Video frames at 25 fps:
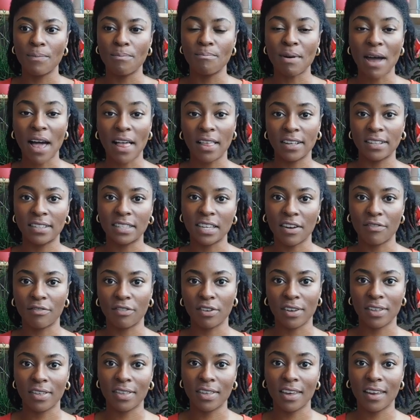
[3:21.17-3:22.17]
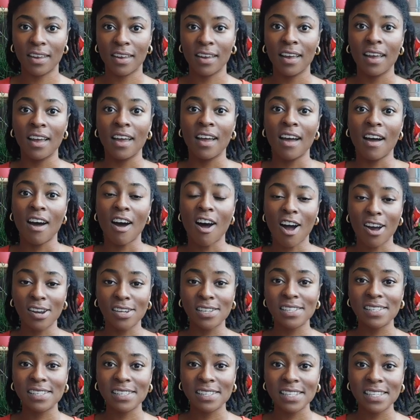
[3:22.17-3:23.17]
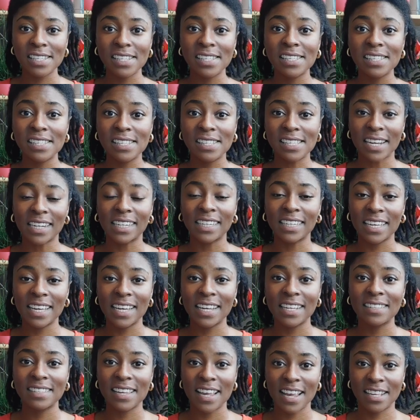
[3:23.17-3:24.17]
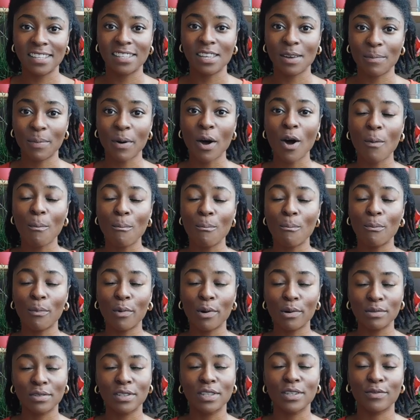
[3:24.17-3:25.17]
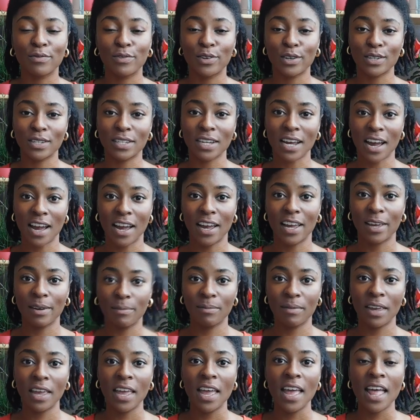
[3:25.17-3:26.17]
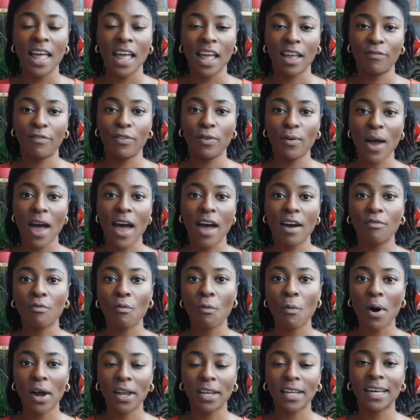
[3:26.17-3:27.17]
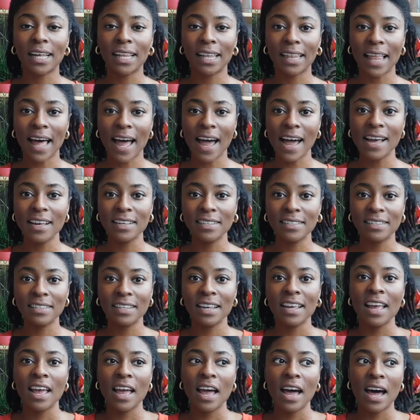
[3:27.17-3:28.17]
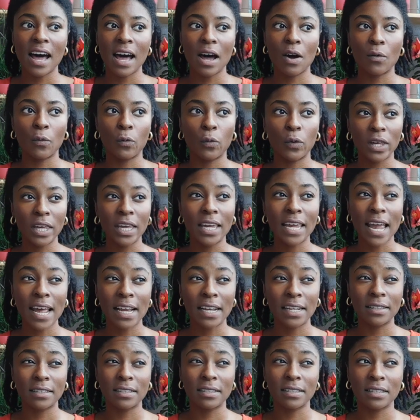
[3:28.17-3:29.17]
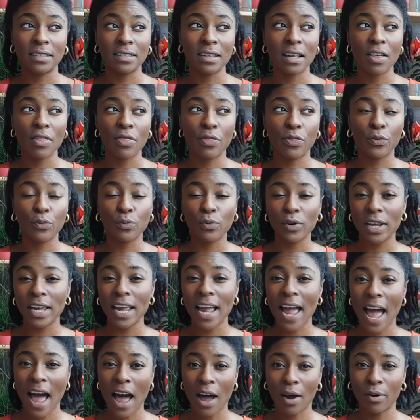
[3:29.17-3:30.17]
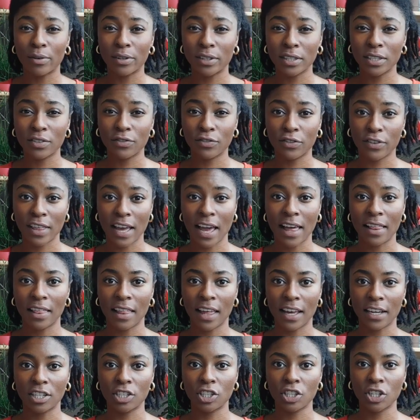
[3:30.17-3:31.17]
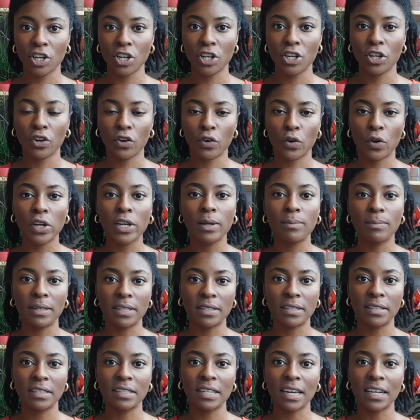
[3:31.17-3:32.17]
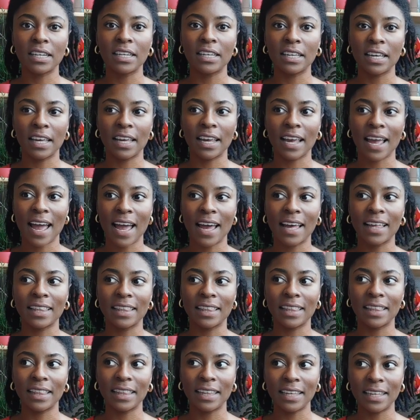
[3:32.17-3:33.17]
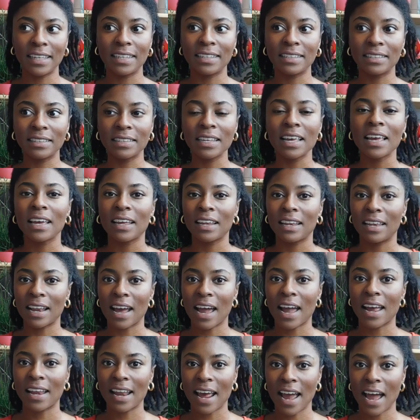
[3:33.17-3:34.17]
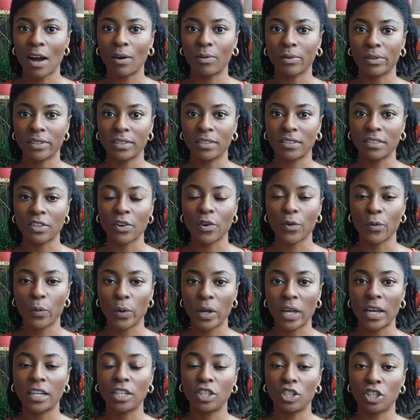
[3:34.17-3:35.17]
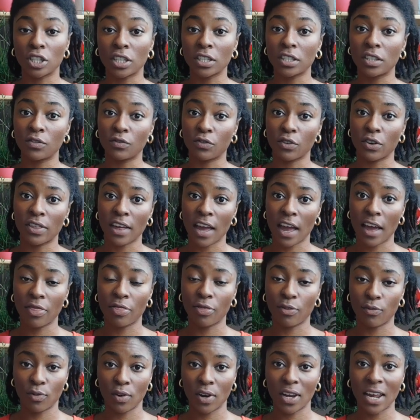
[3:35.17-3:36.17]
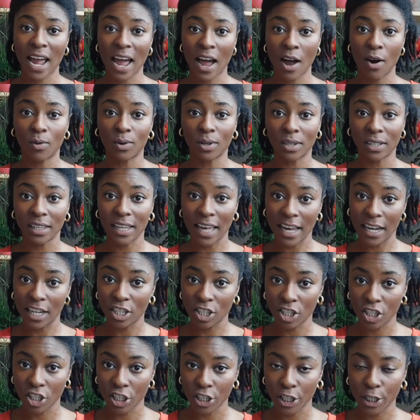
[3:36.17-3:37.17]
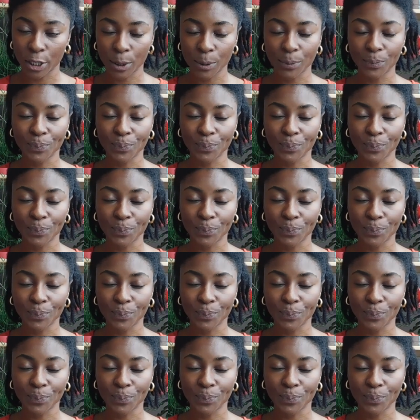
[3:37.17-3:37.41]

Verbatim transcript: balance everything. Honestly, studying takes up most of your time. If you have one class a week and it's 3 hours for that lecture, you're going to be studying at least 9 hours a week just for that 3-hour lecture.